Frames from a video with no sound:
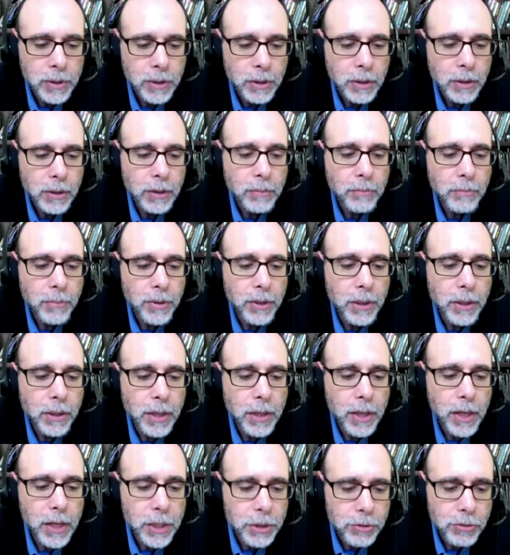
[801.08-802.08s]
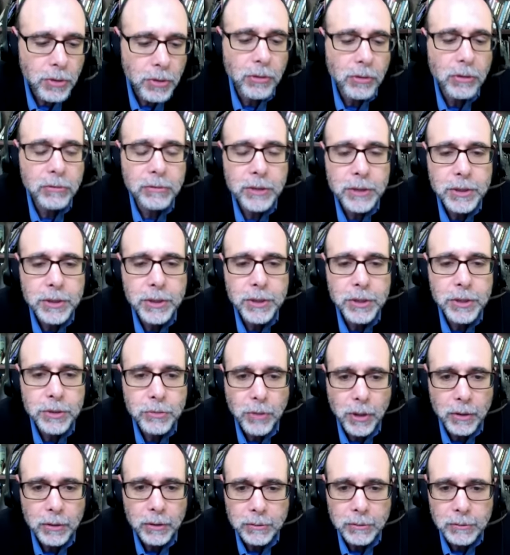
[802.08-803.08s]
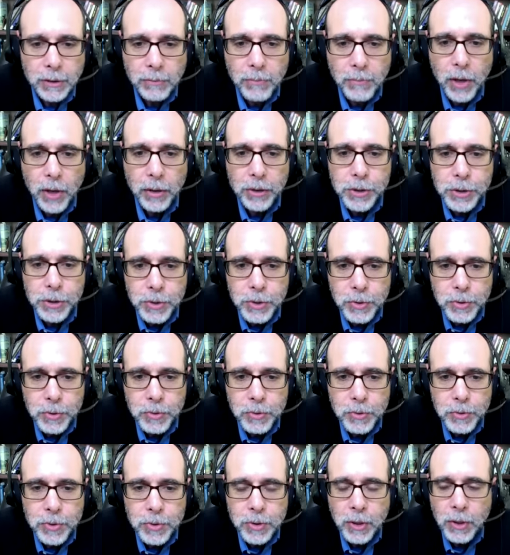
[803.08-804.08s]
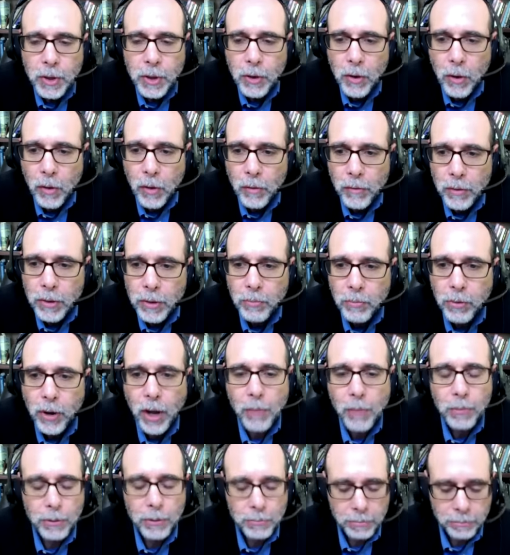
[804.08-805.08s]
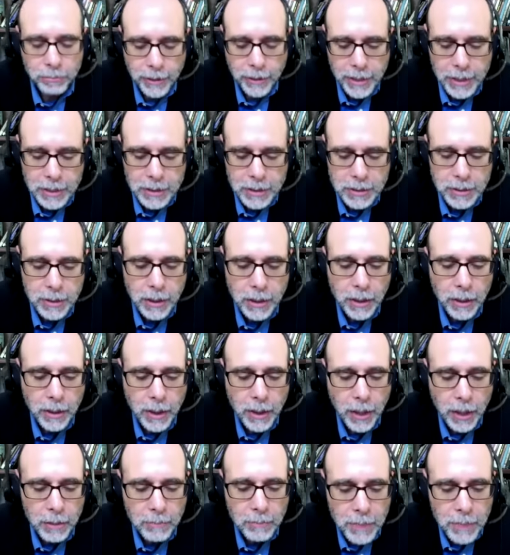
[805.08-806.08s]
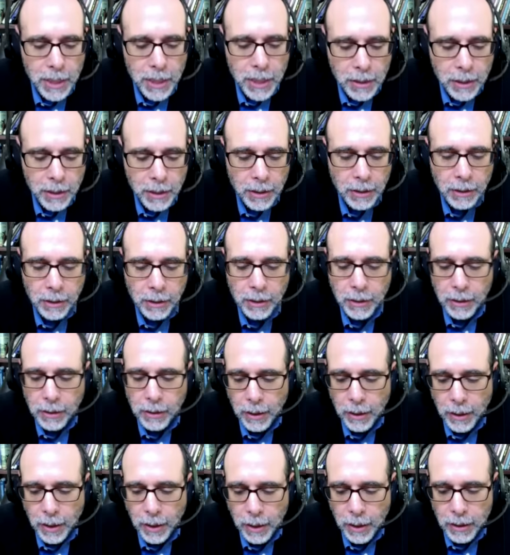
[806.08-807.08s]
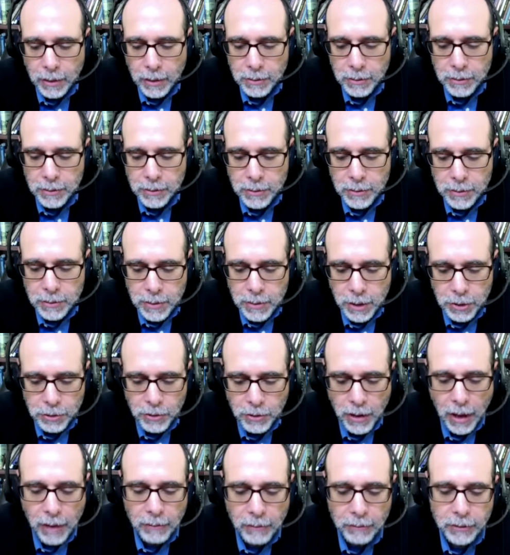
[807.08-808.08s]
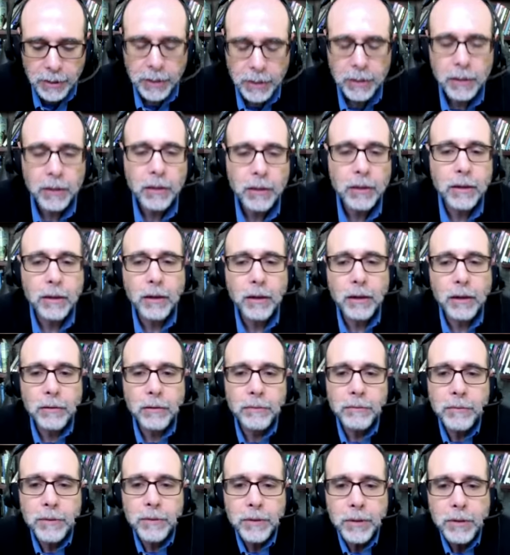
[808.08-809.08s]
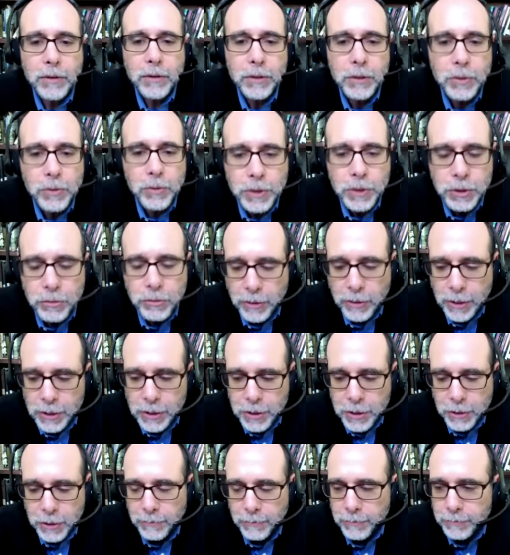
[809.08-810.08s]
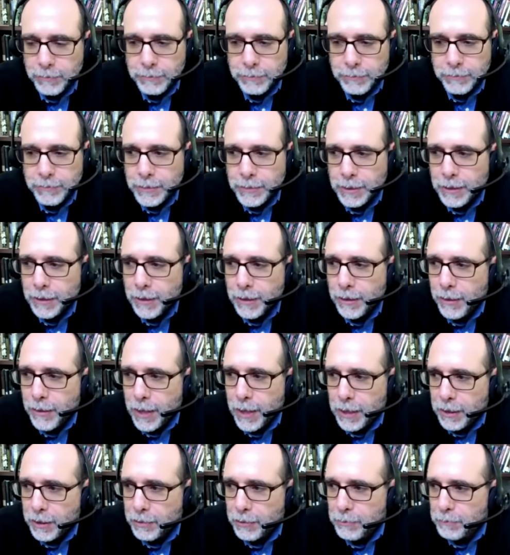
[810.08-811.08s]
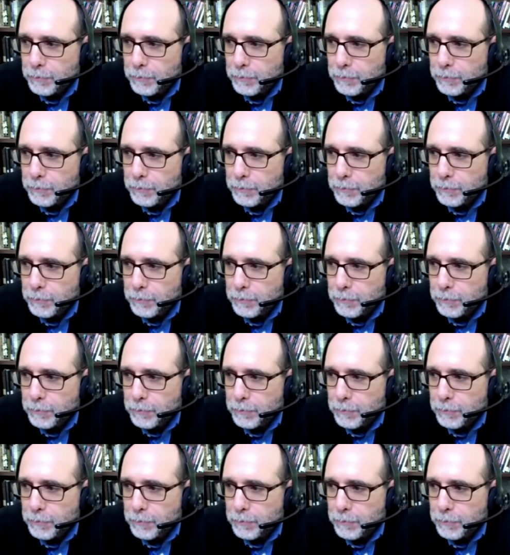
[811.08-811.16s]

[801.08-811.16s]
but an intra-religious struggle among Jews over the proper place and meaning and centrality of the Jewish tradition. Thank you.